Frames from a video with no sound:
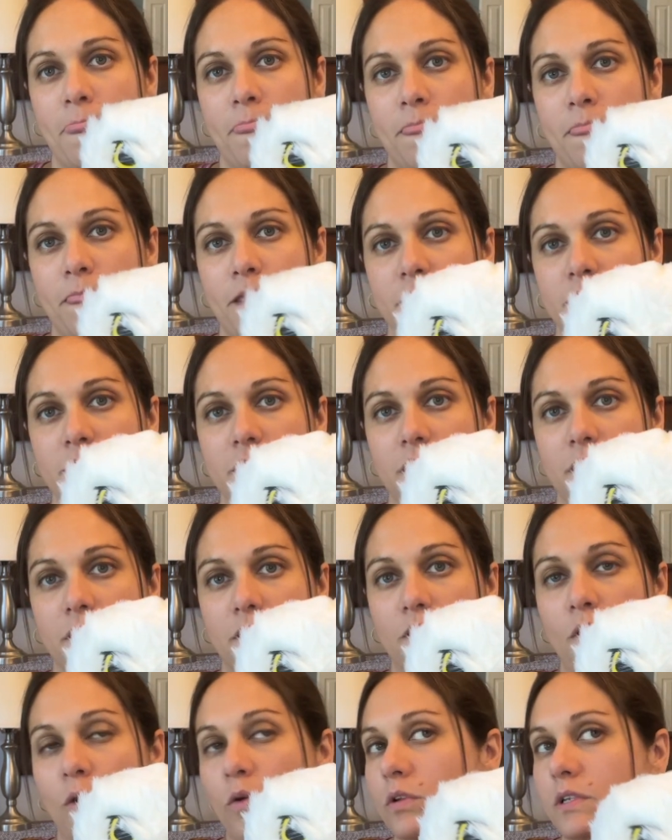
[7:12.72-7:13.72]
There's a
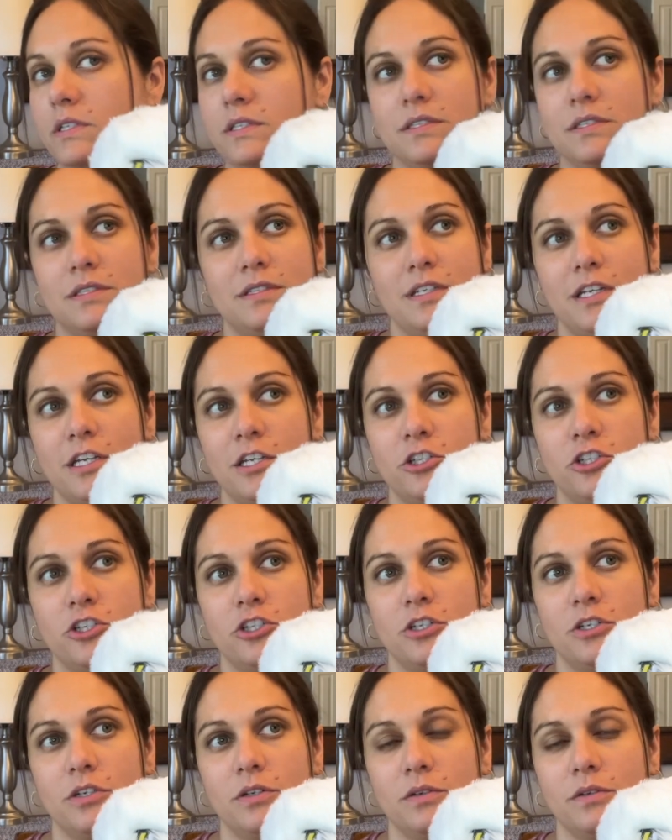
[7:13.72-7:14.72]
golden
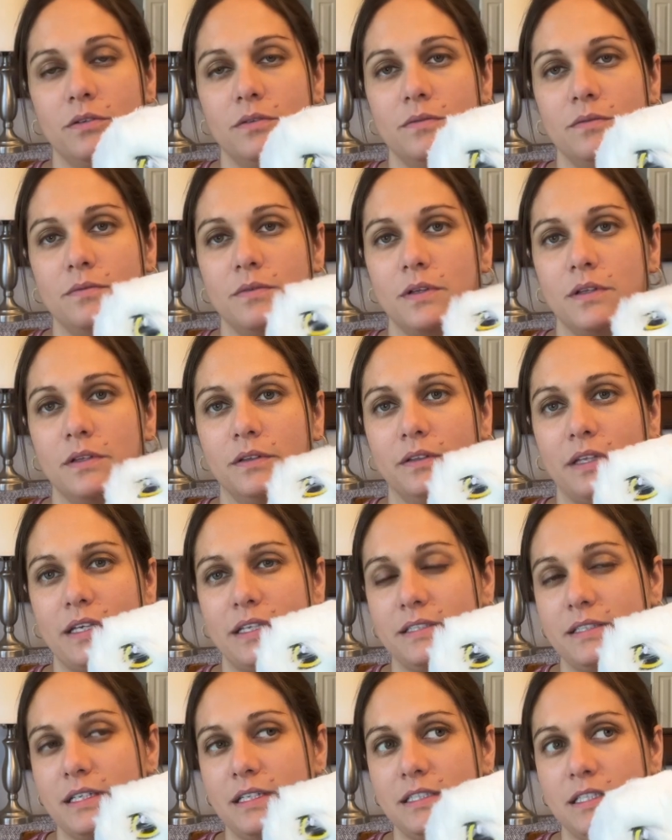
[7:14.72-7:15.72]
snitch,
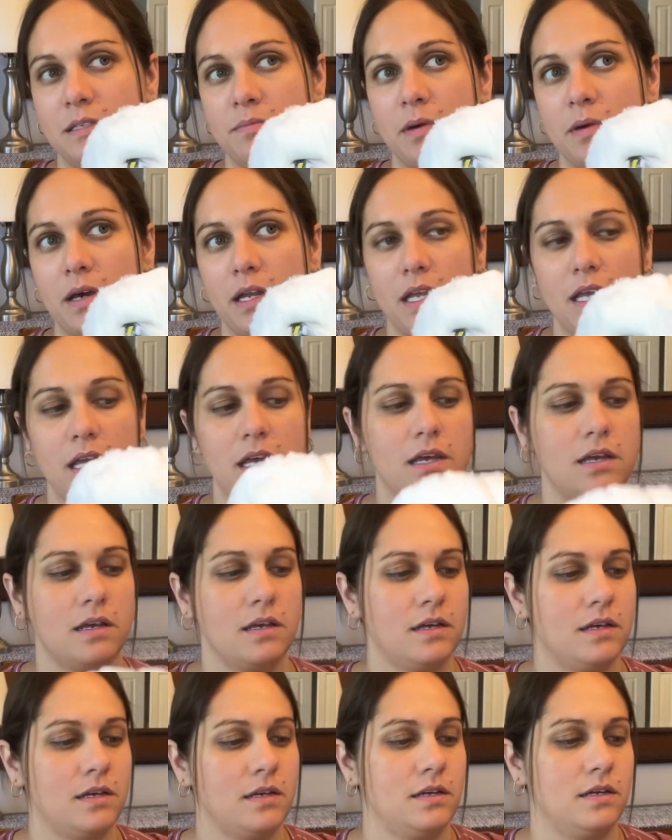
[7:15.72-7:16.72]
like Scentsy Buddy.
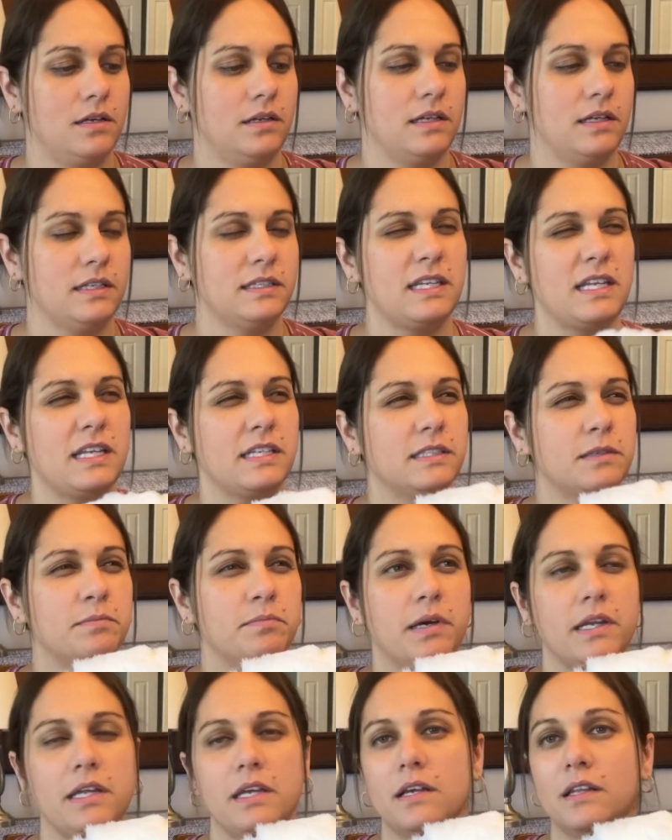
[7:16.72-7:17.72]
I think it's a
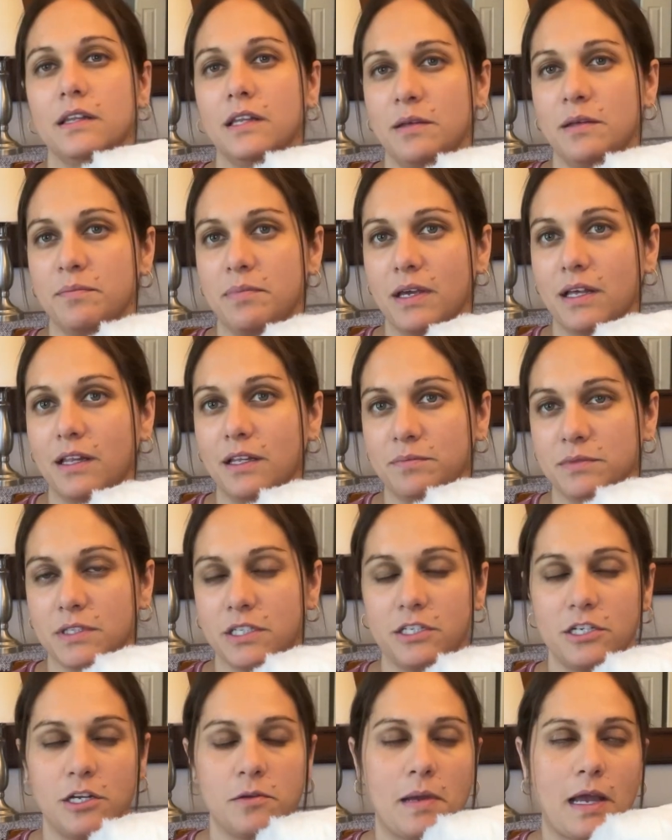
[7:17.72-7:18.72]
buddy clip. It clips
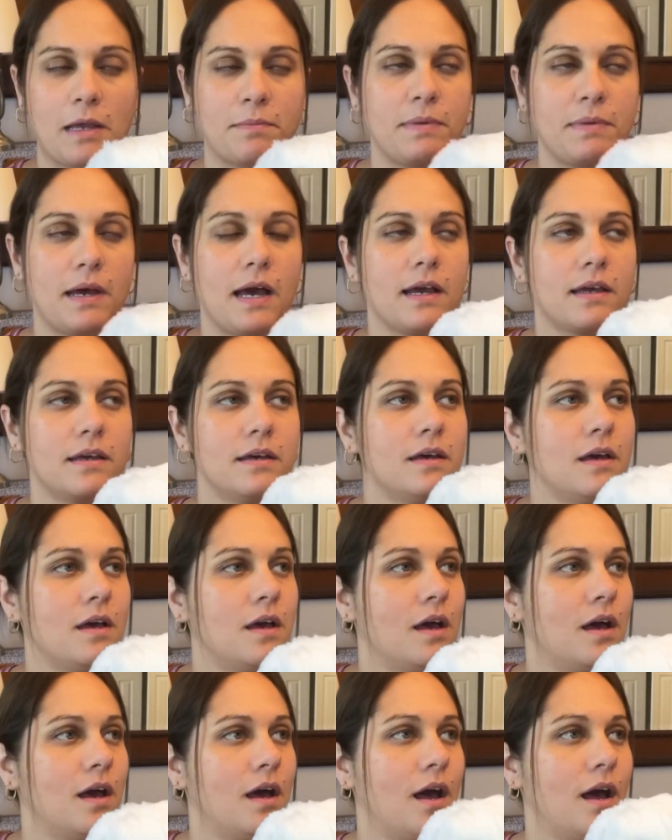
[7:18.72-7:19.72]
onto your backpack.
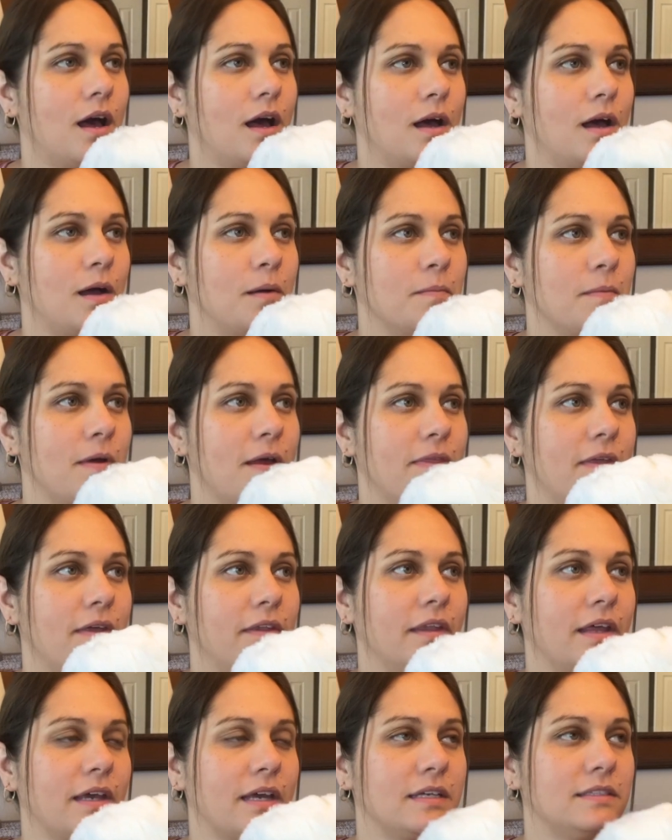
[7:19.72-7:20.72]
And
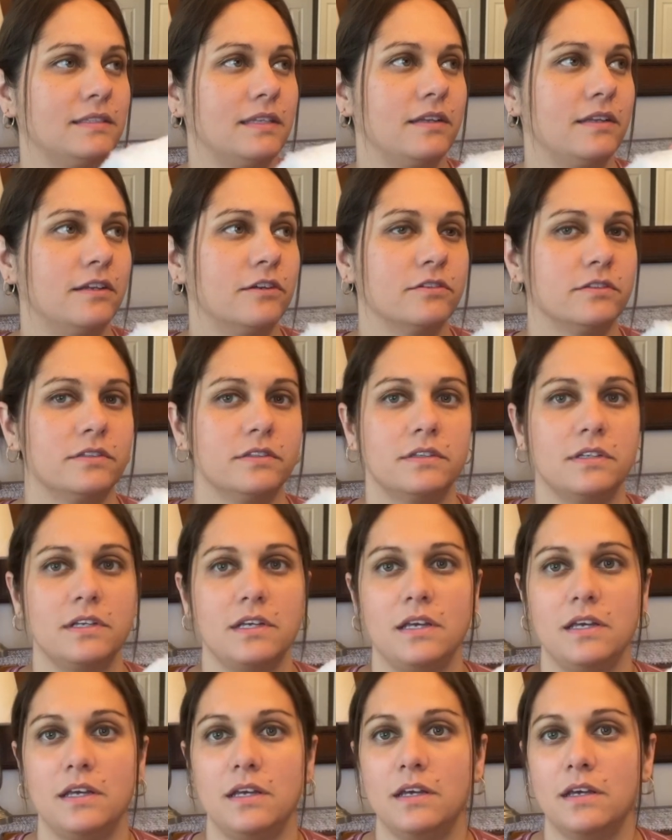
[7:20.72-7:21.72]
then, like I said, there's
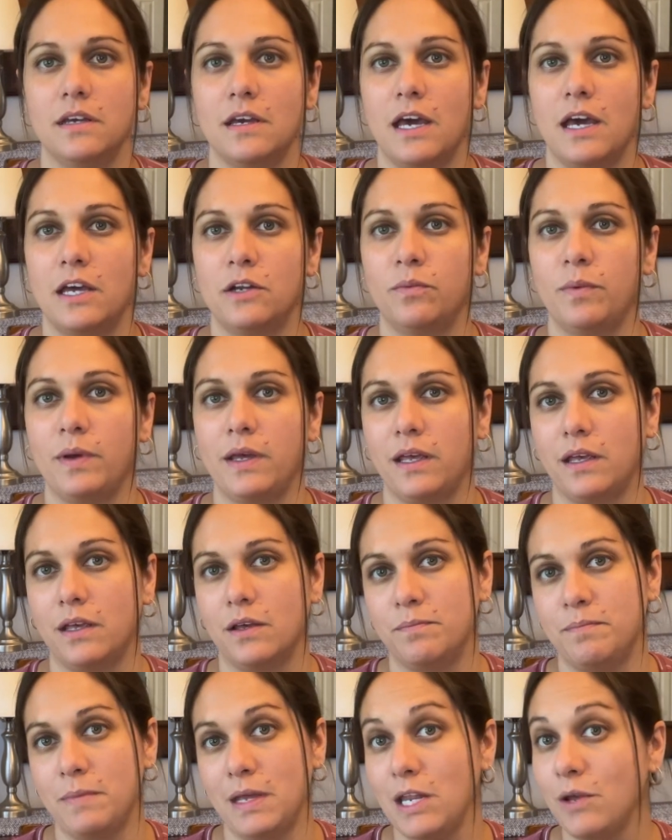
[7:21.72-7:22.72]
the
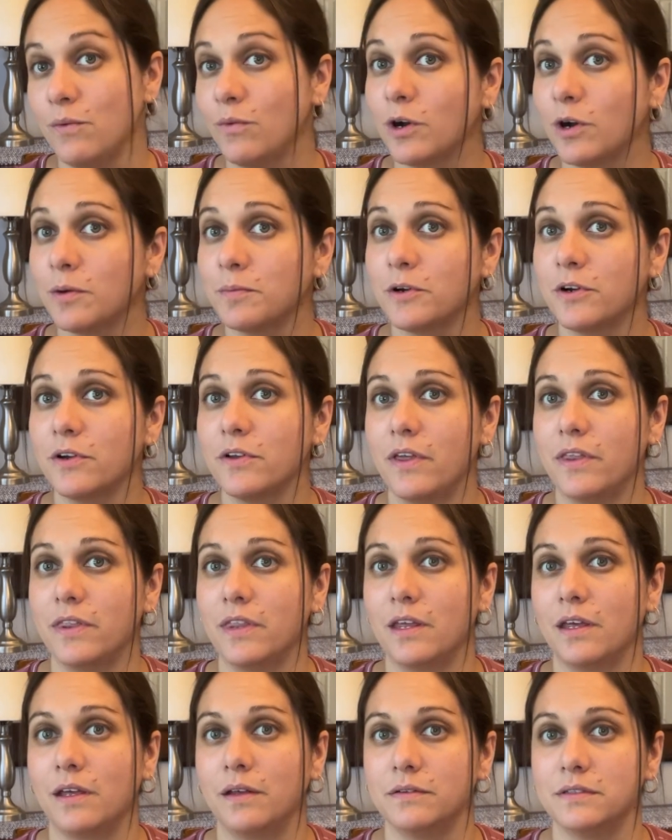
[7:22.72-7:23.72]
Hedwig mini warmer and
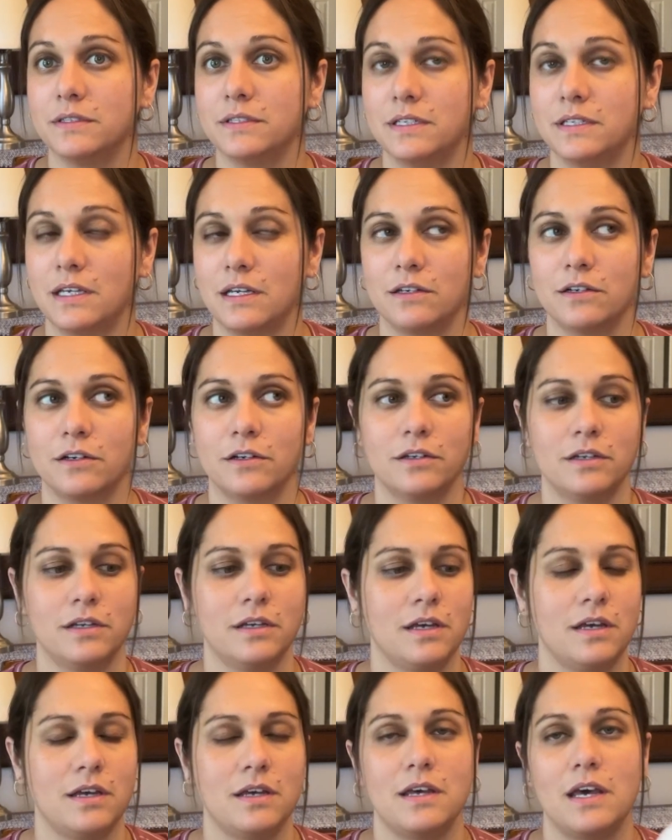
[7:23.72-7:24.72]
the standard
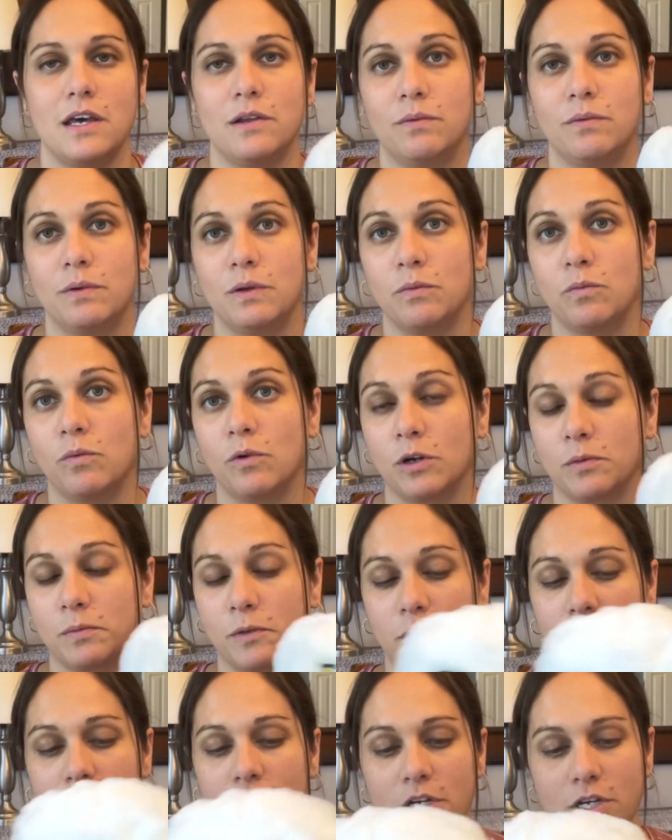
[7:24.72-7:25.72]
Hedwig
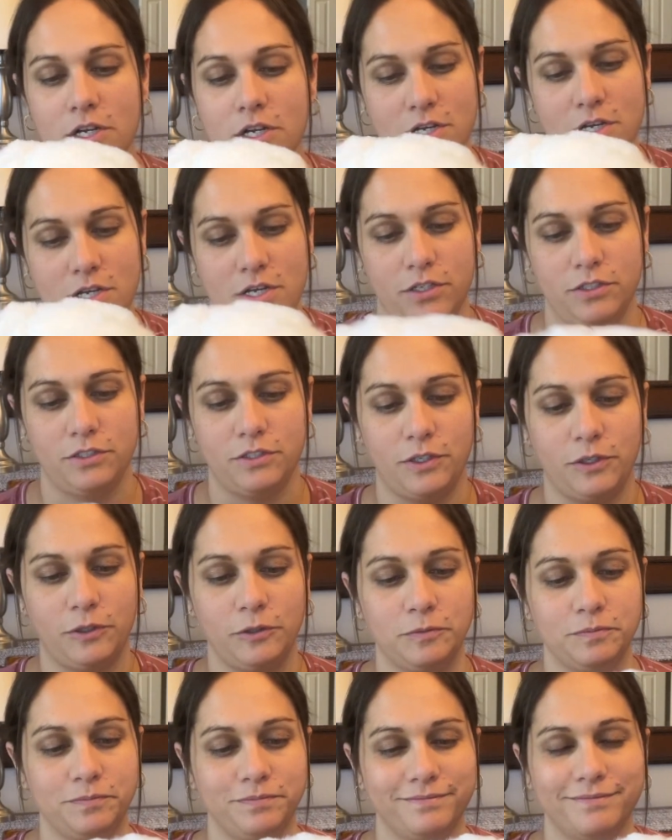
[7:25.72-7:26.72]
warmer.
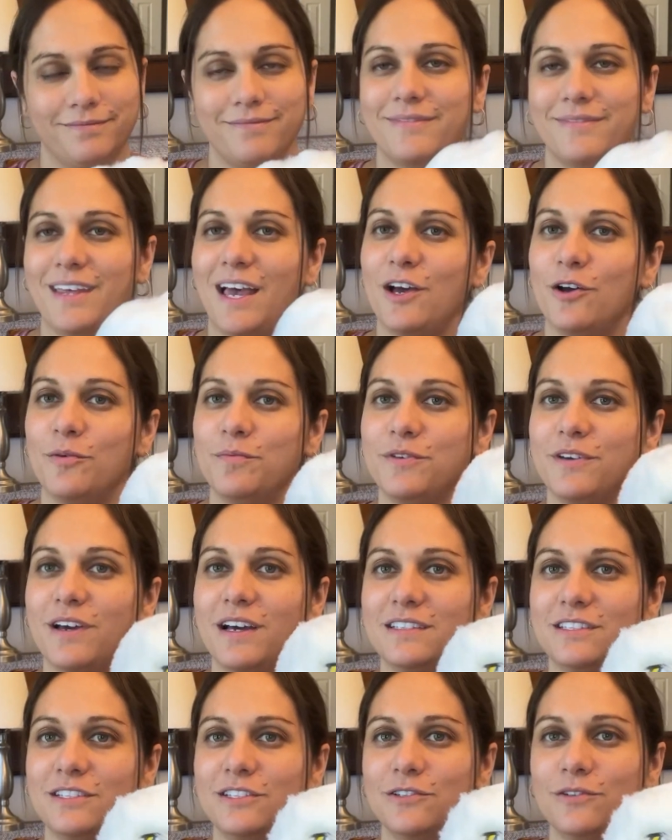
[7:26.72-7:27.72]
So I hope you
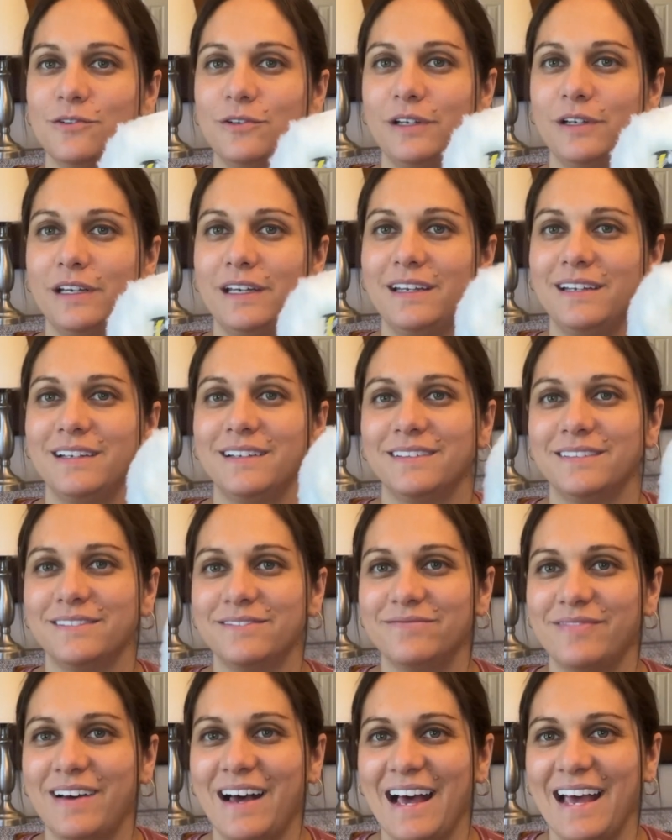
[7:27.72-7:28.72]
guys enjoyed.
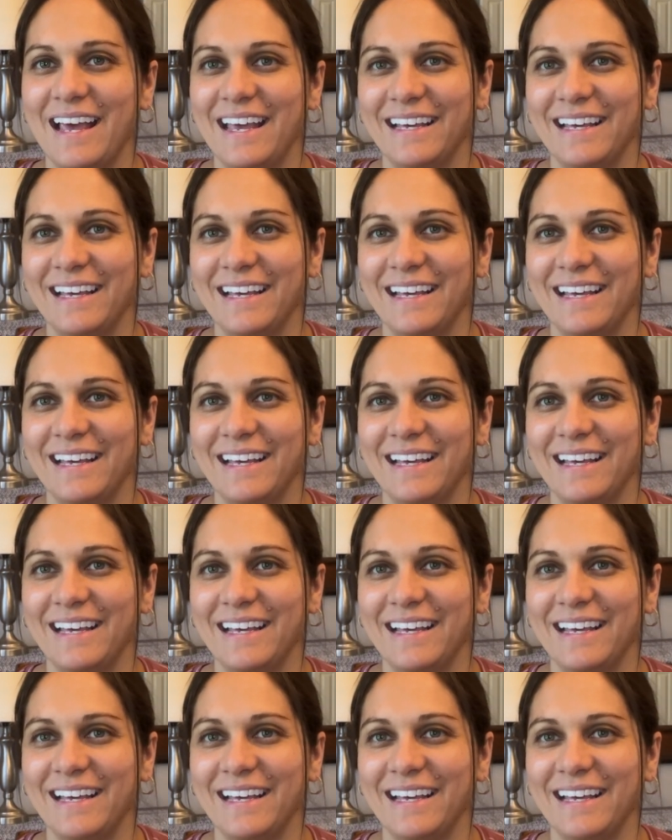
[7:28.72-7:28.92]
Bye.